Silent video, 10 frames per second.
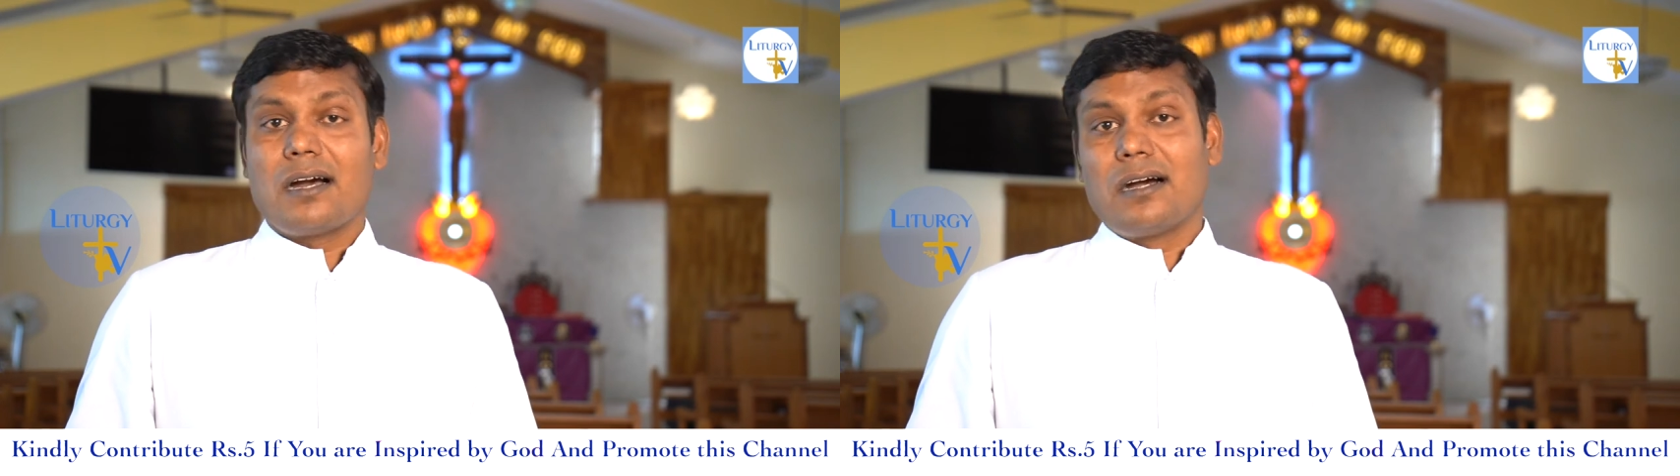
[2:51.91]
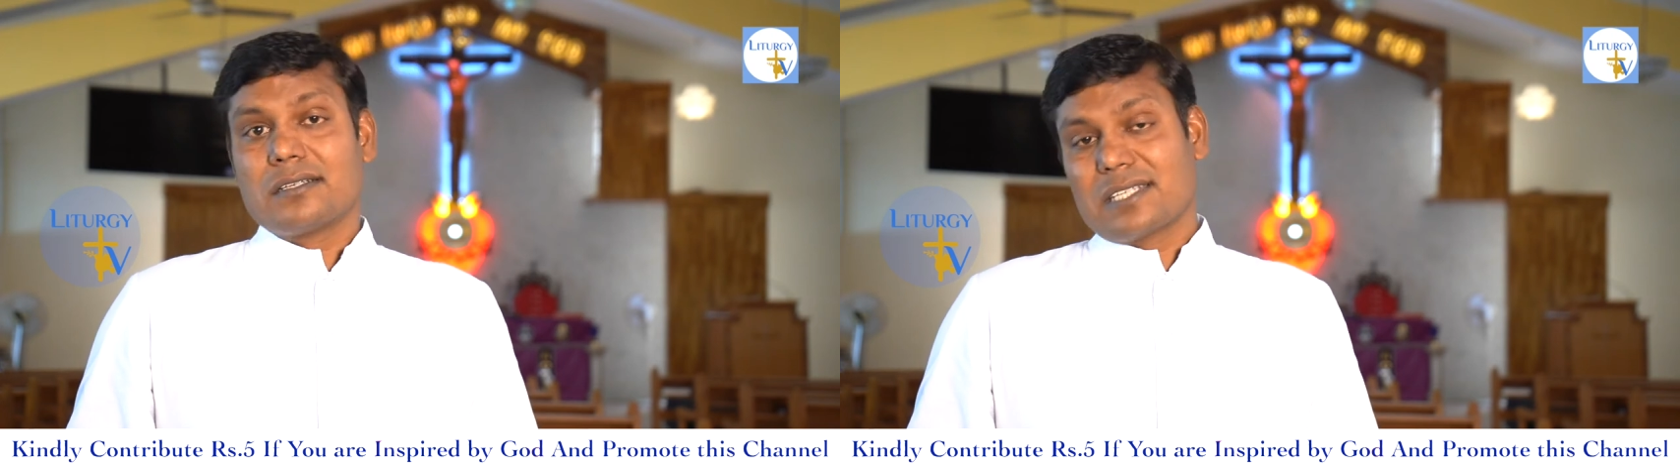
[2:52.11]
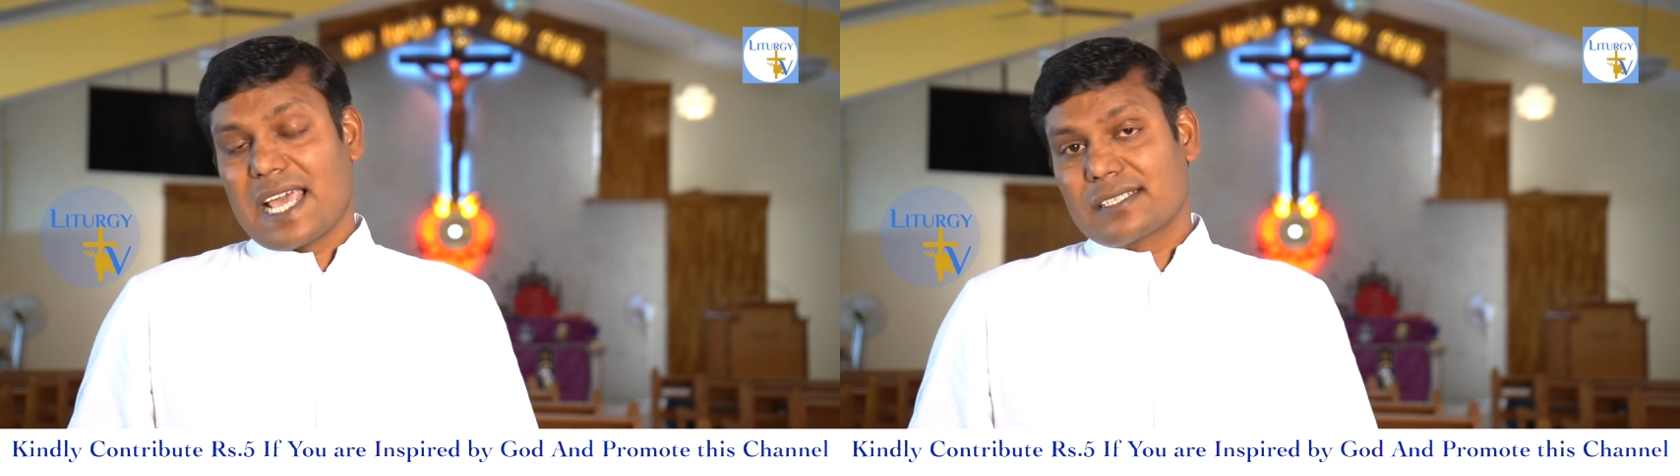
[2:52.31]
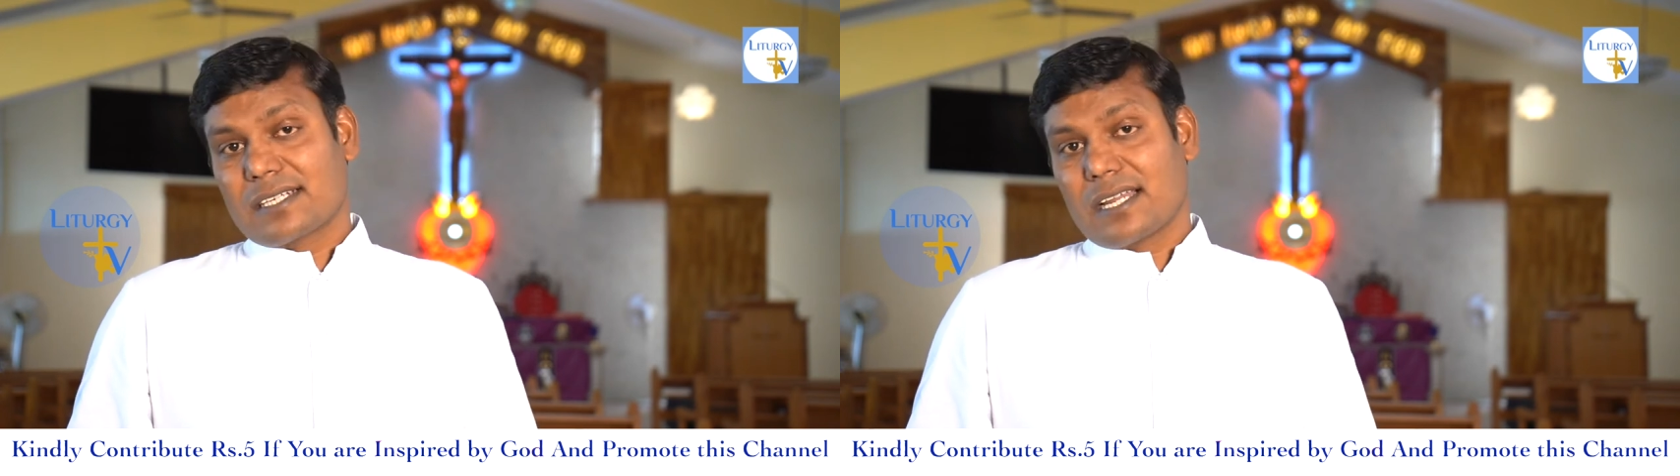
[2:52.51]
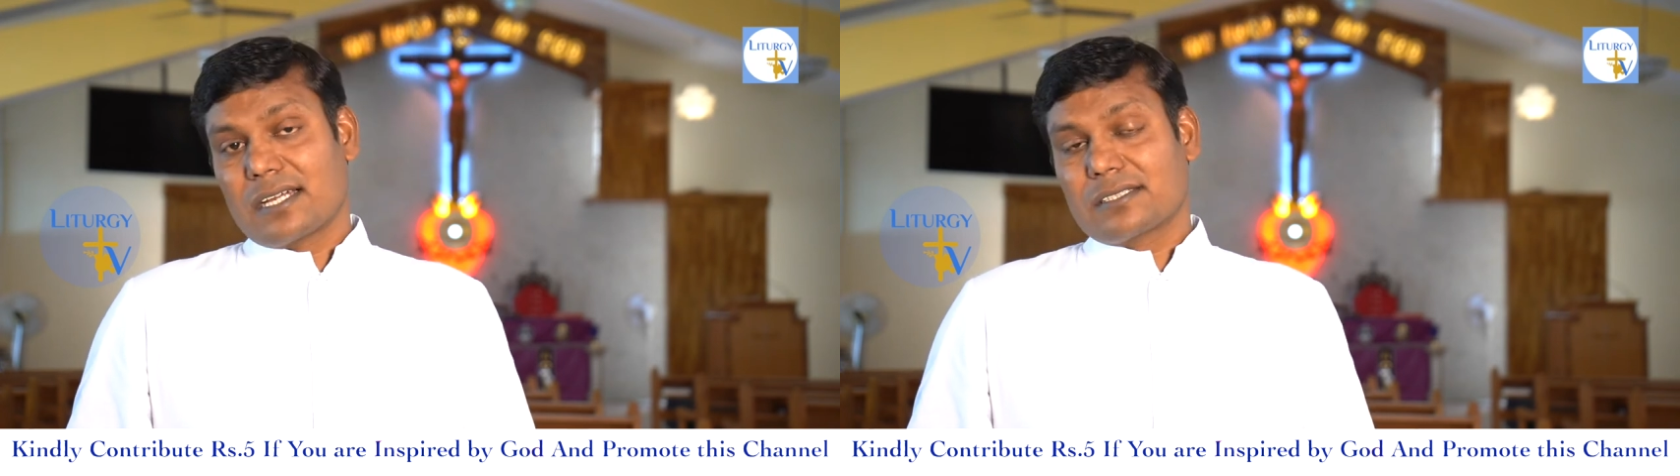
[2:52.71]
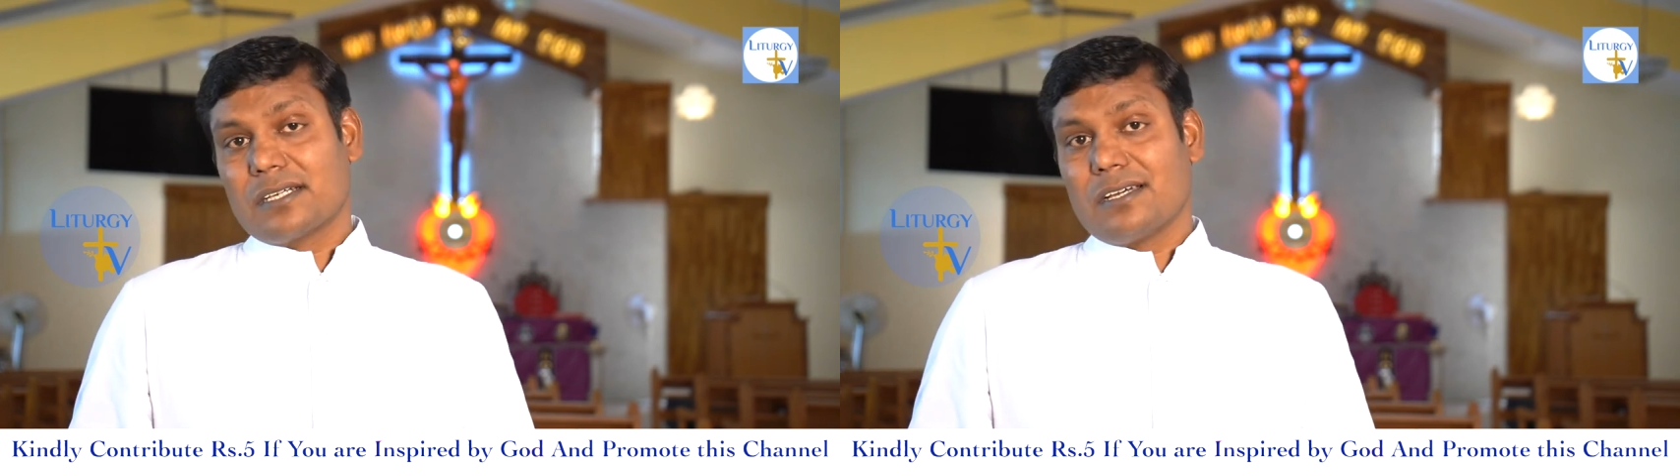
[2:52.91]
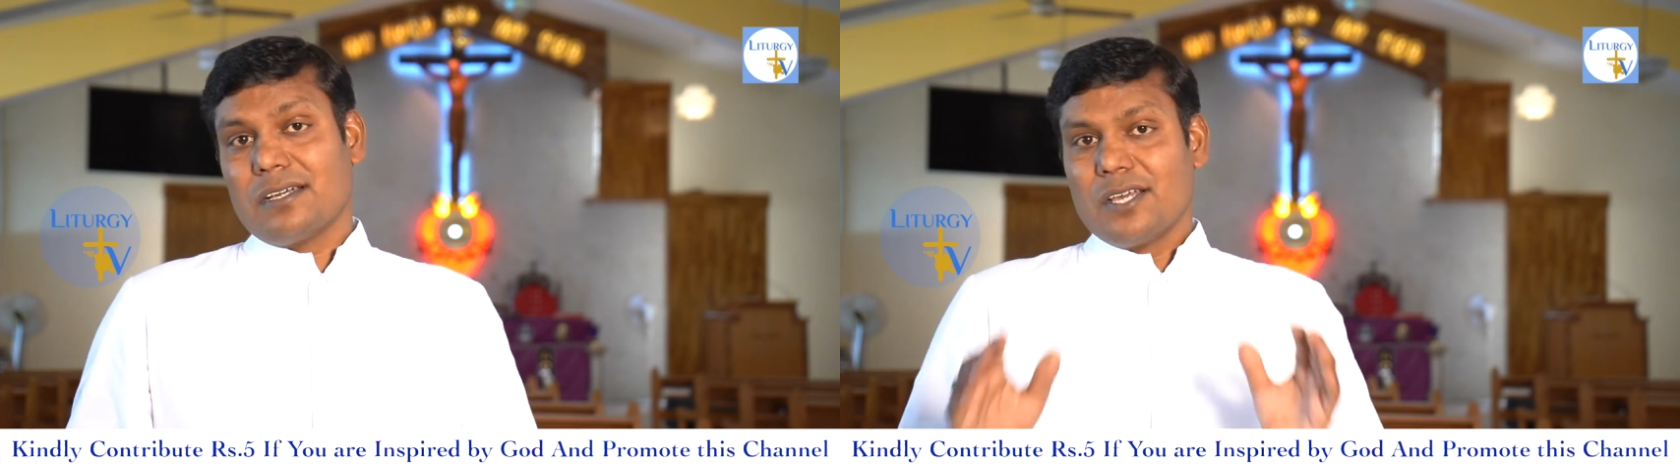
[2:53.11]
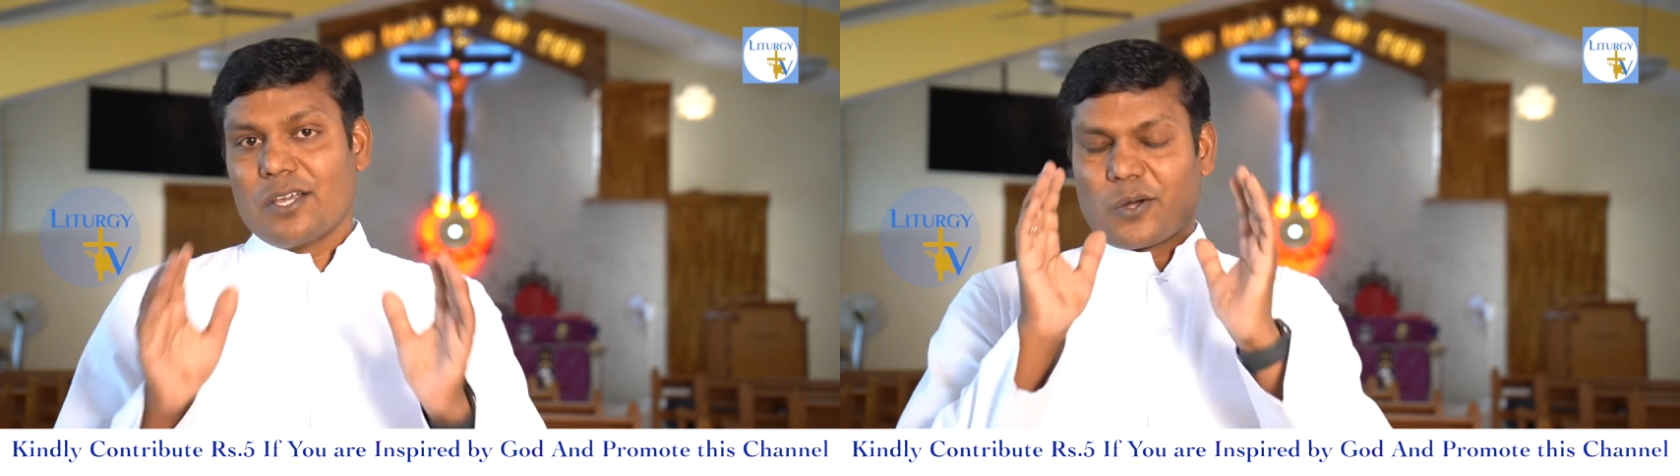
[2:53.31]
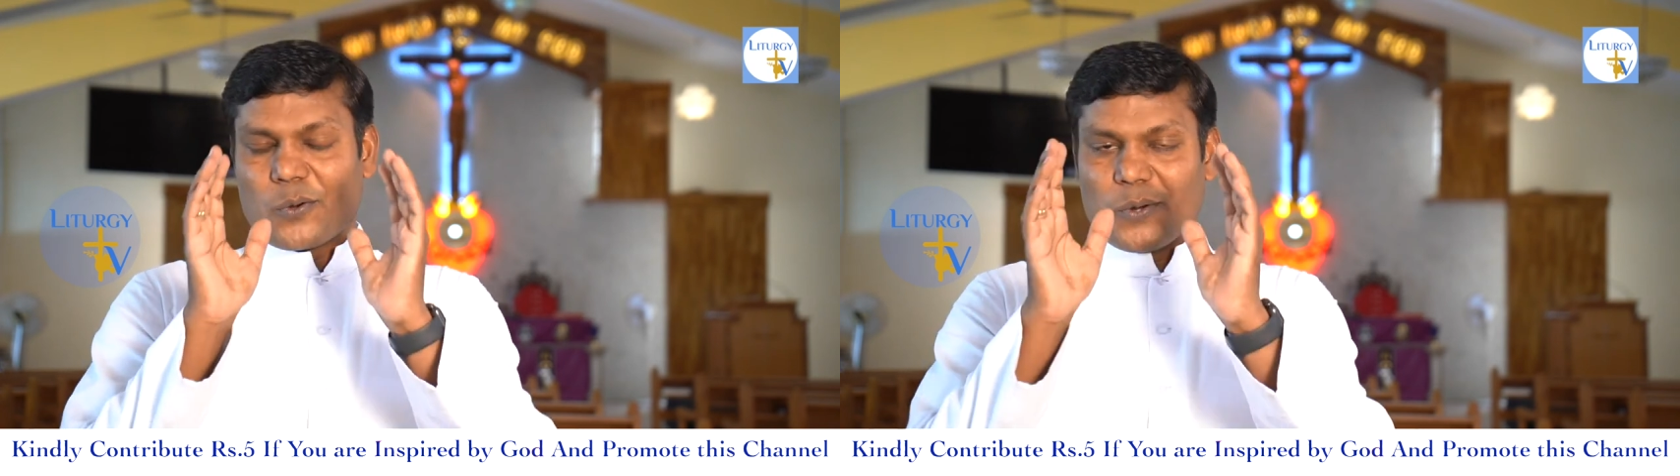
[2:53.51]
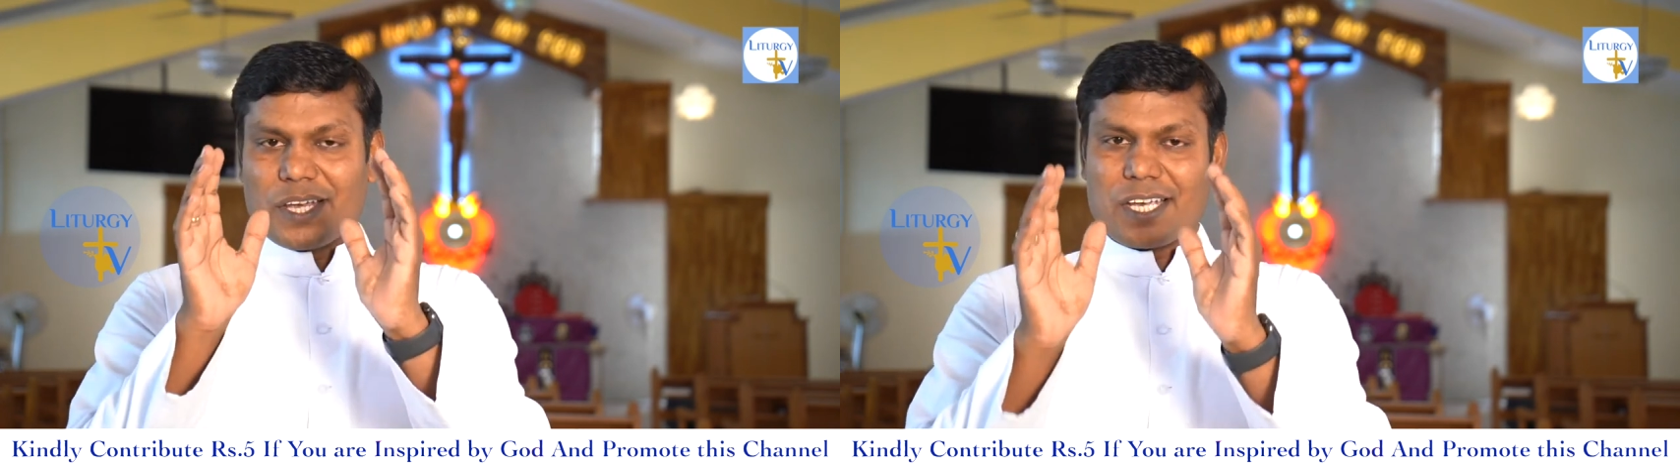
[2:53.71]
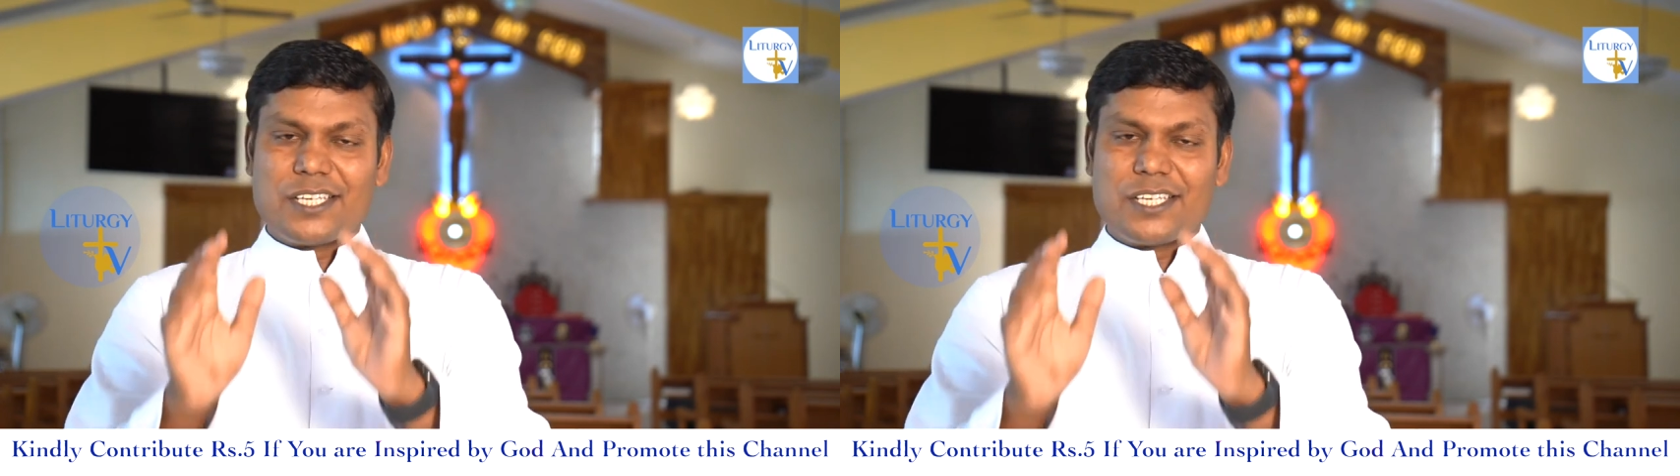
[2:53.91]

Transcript: a tax collector going